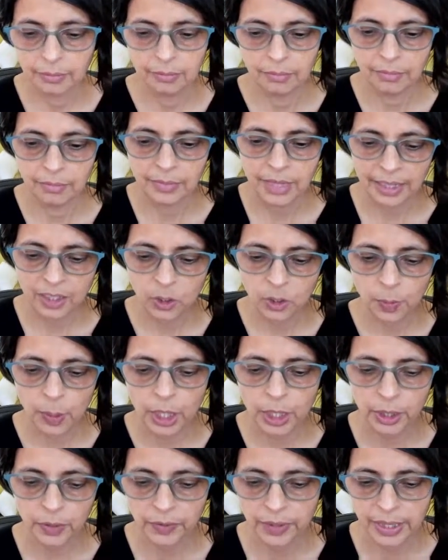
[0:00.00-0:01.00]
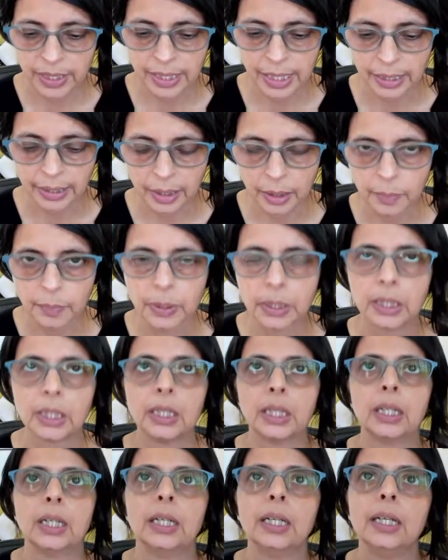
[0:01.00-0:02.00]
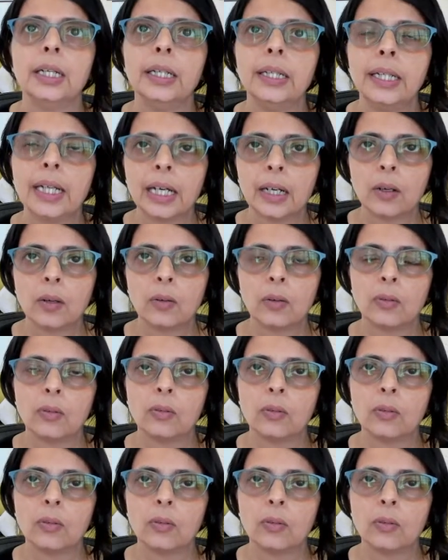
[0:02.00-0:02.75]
Next part of the setup. Now,